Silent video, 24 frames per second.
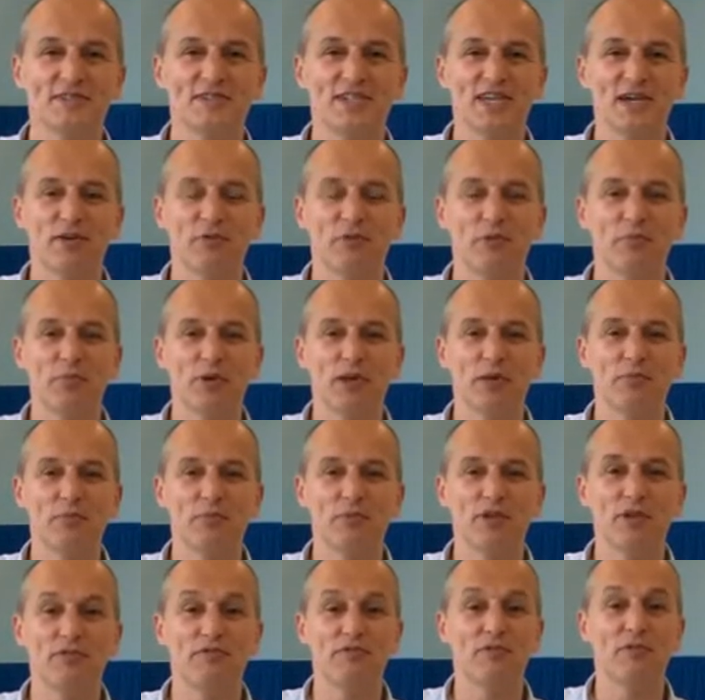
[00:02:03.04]
share with
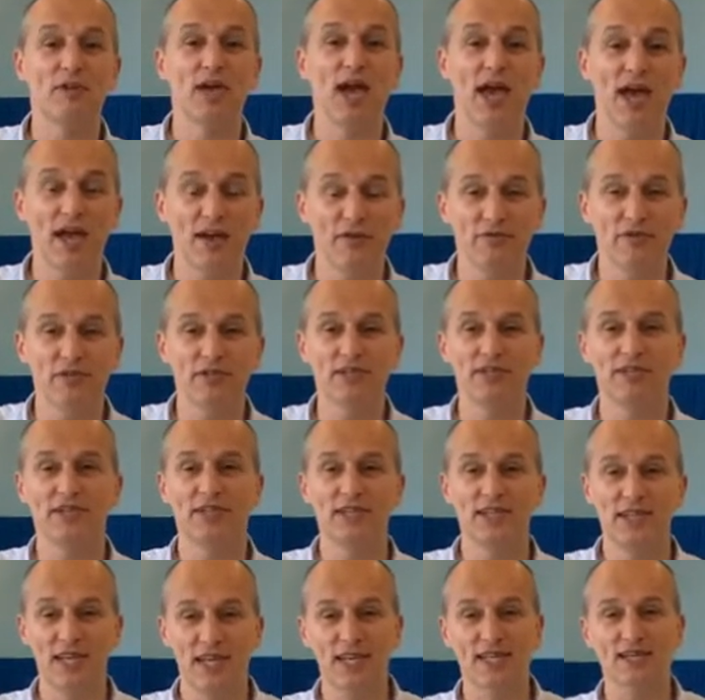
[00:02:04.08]
people. If you haven't
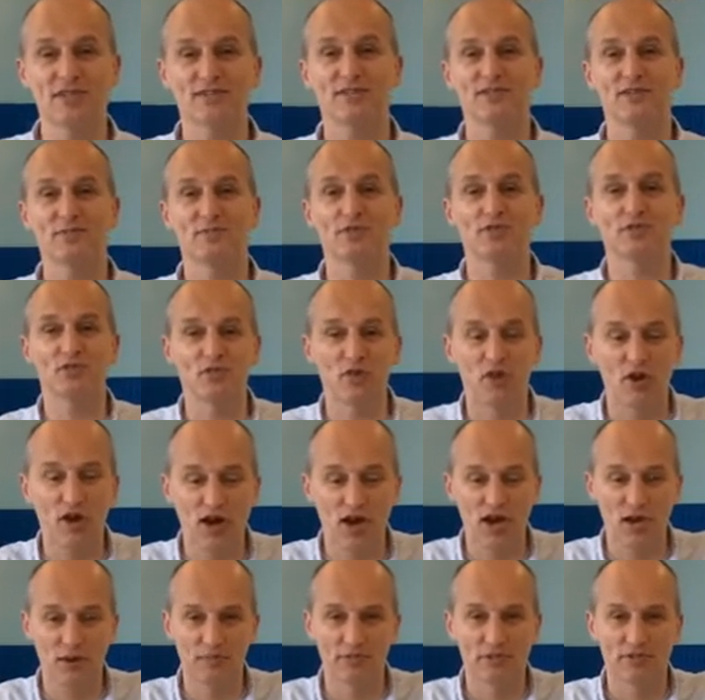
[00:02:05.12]
yet
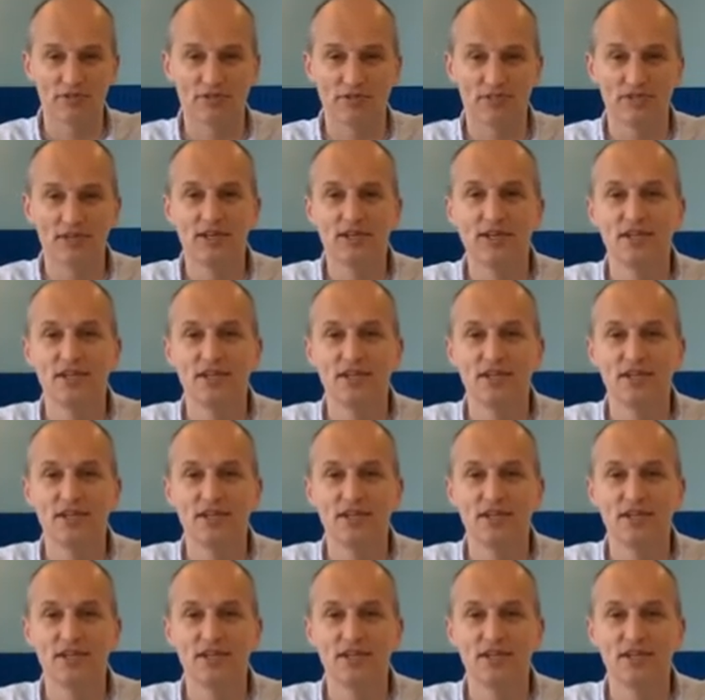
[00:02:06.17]
subscribed